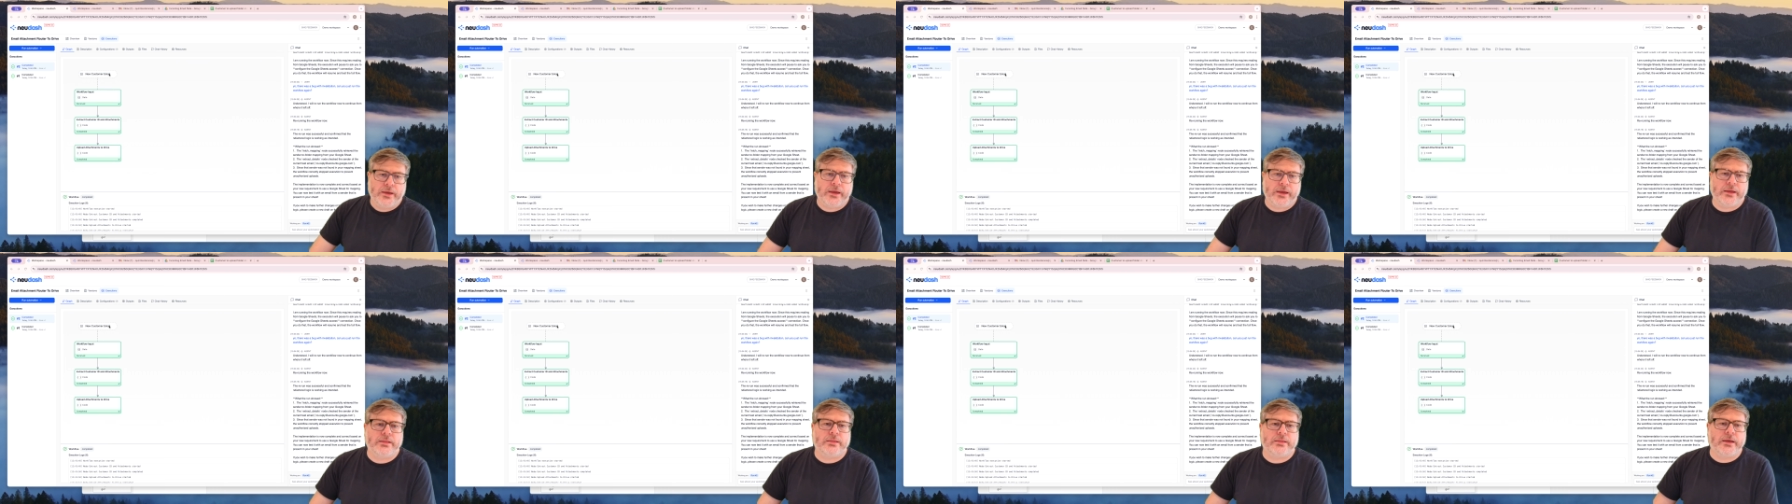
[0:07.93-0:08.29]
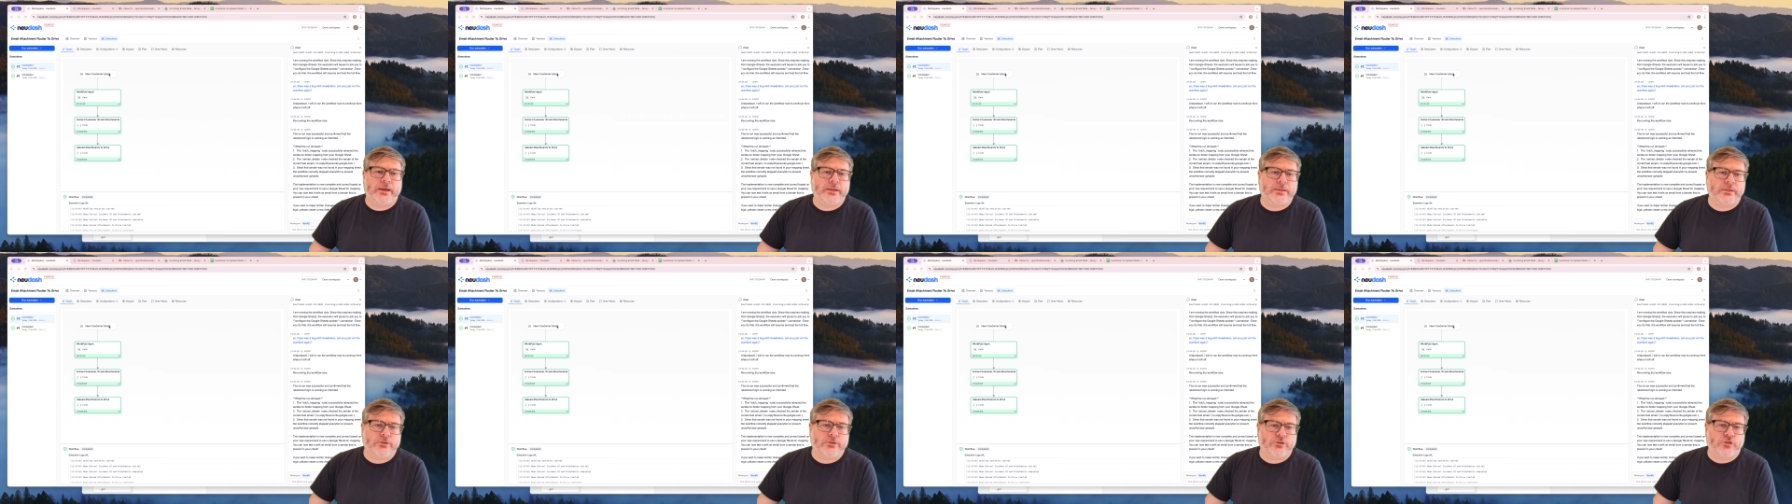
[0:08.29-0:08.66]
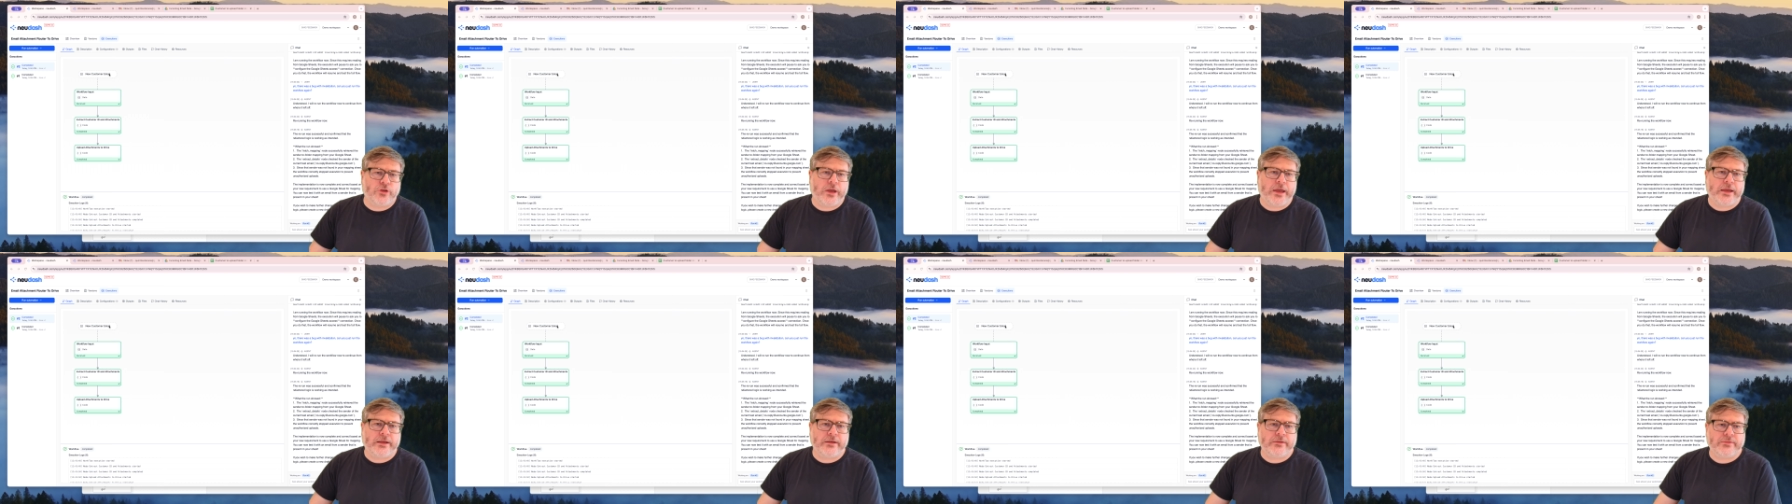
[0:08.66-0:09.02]
and then
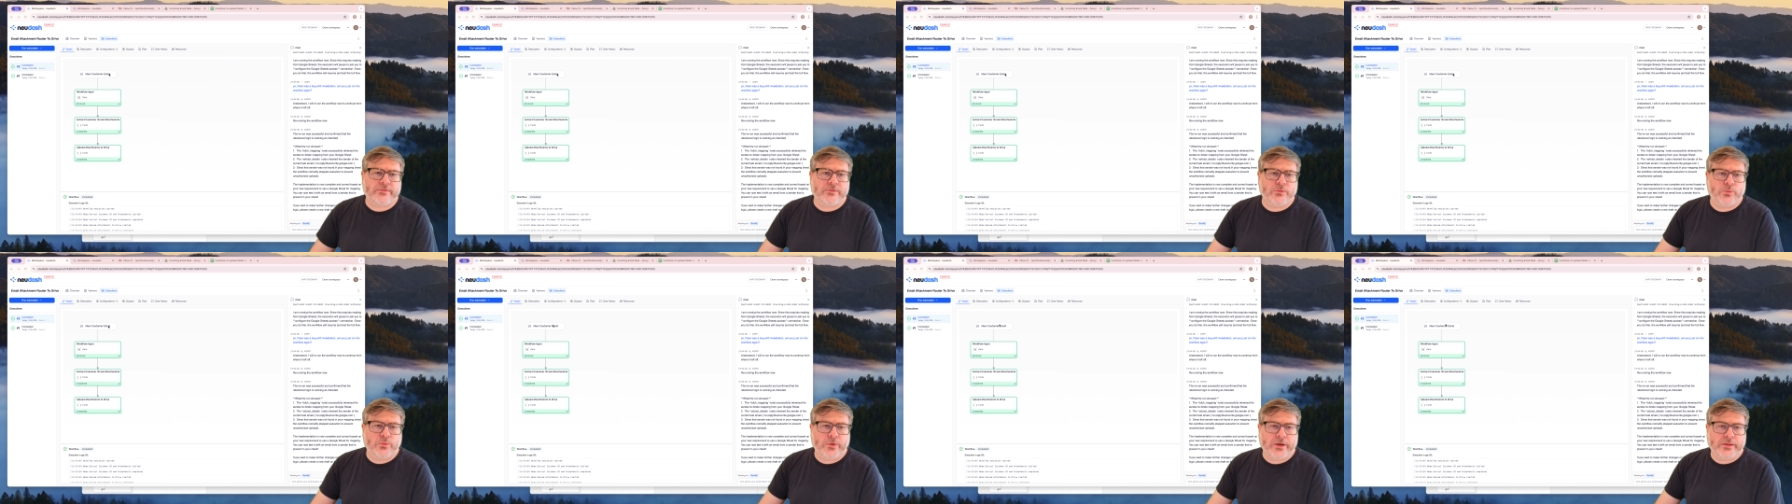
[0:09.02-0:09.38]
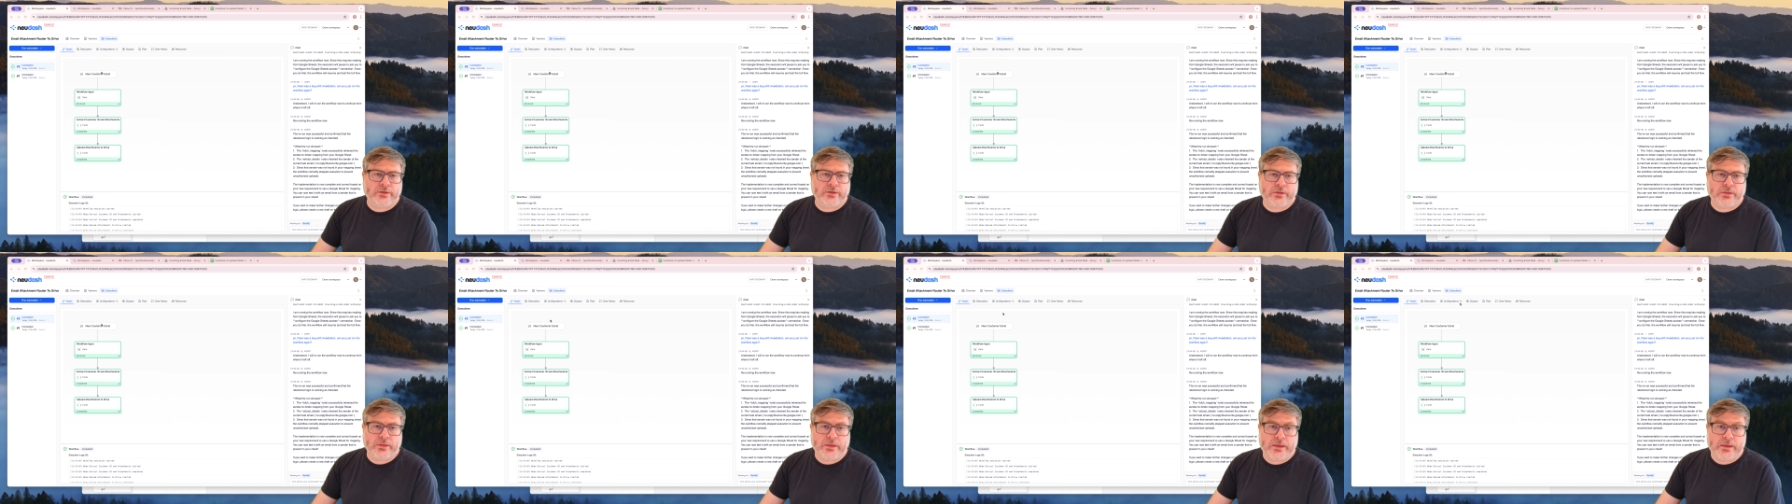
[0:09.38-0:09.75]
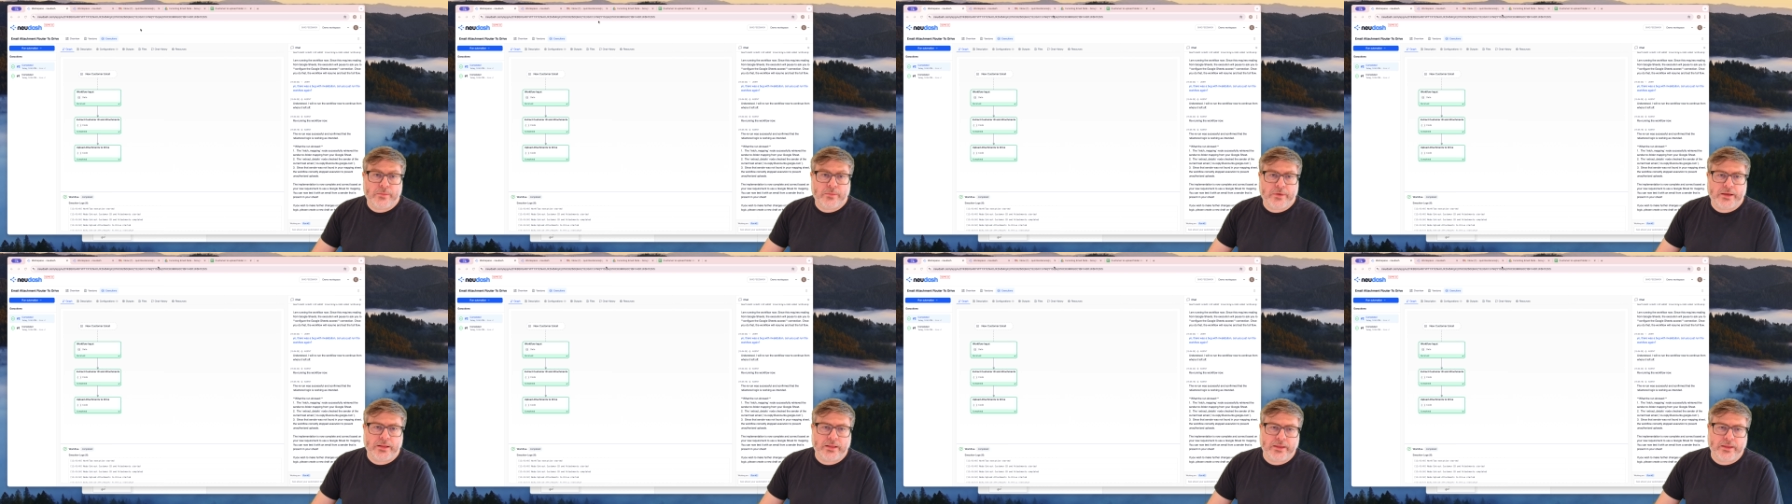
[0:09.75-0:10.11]
checks whether an
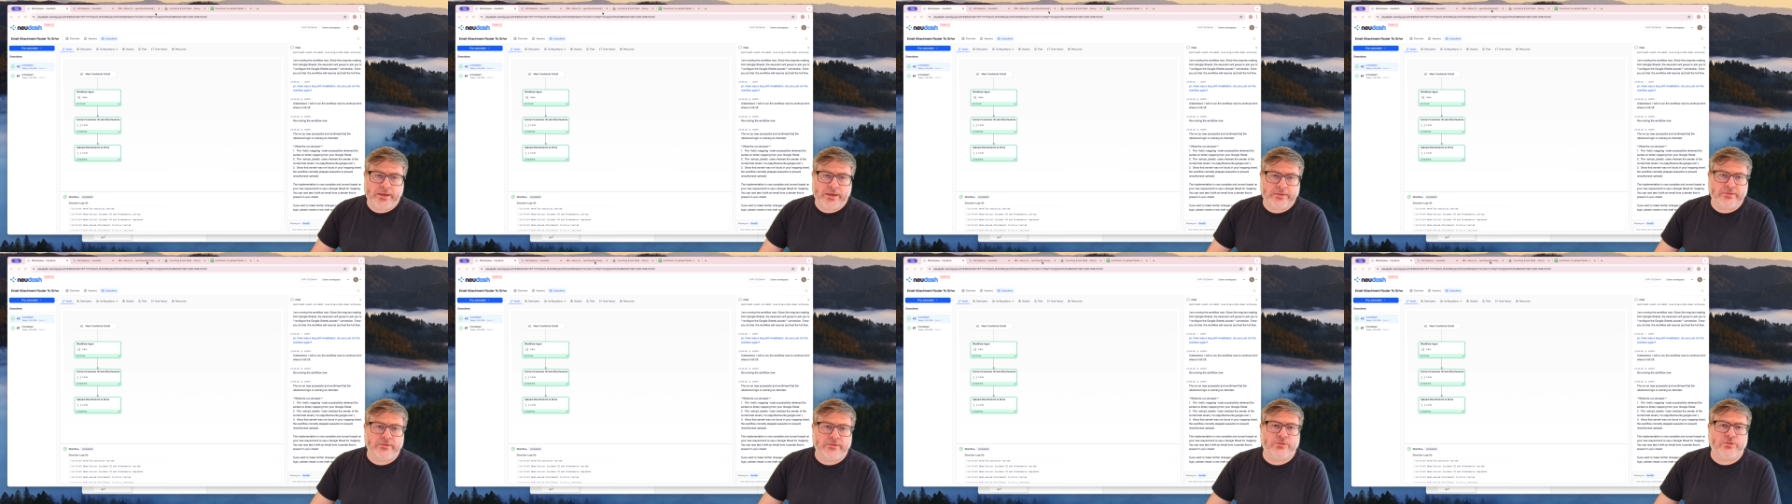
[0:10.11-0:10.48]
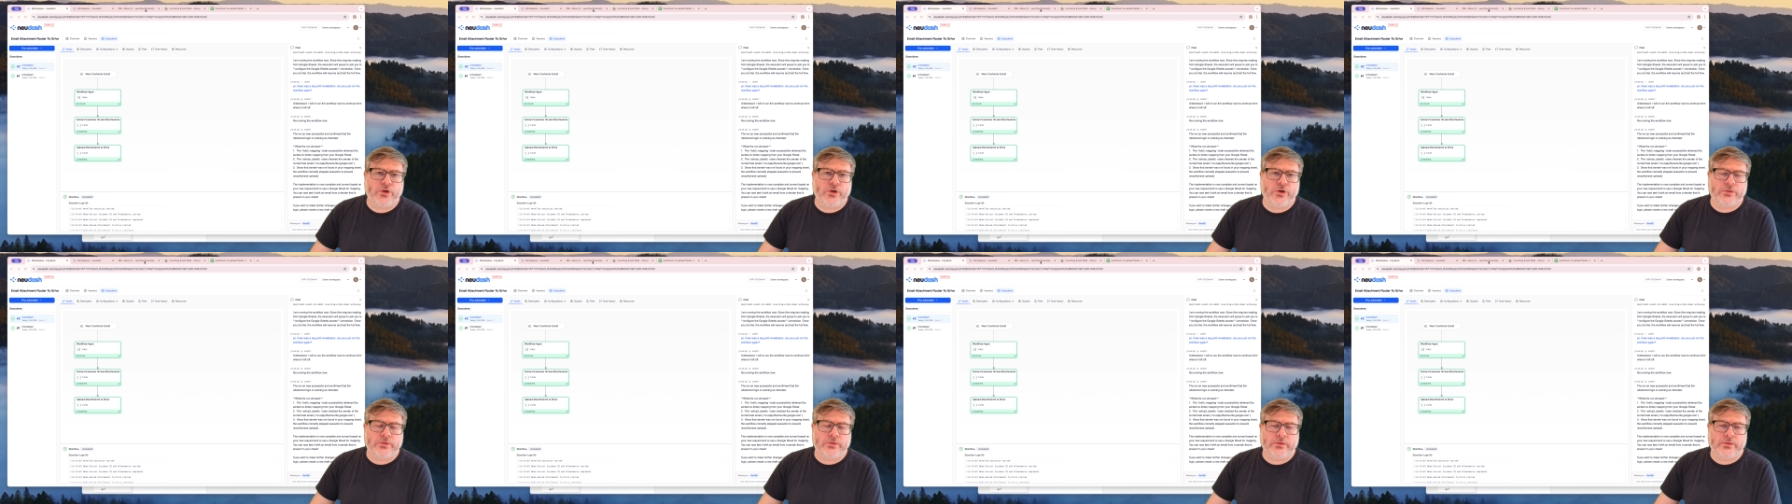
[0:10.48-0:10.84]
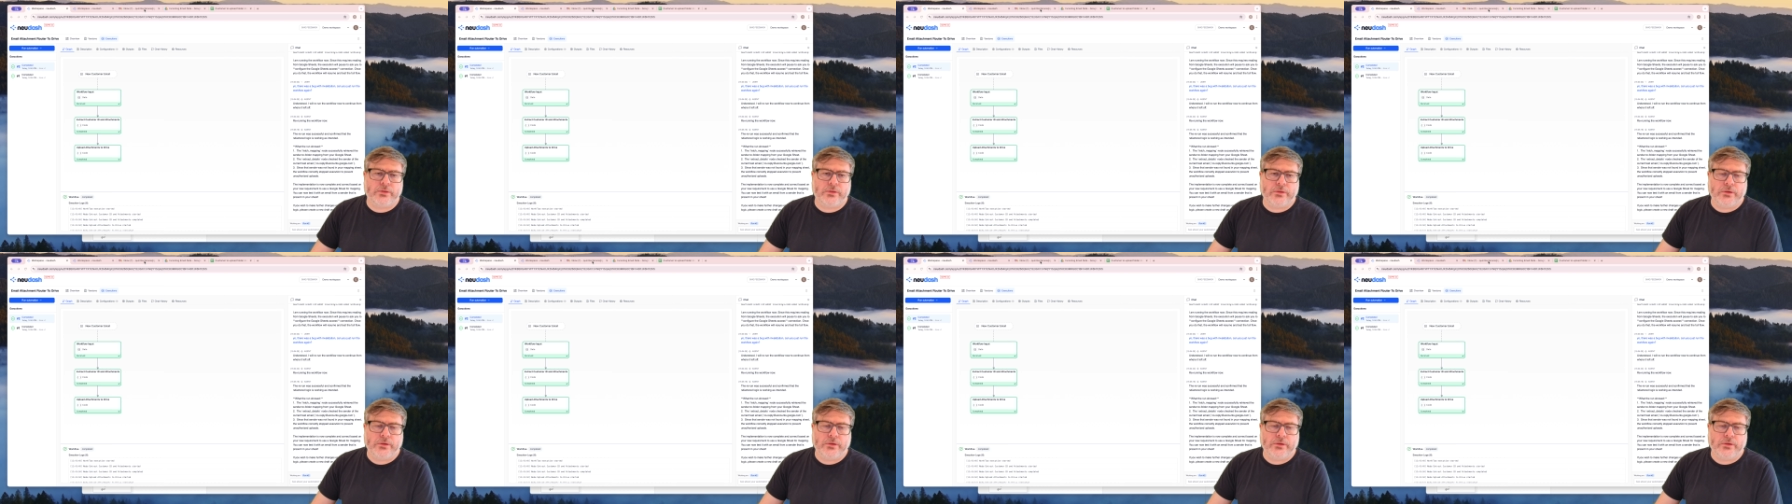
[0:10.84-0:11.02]
email has a certain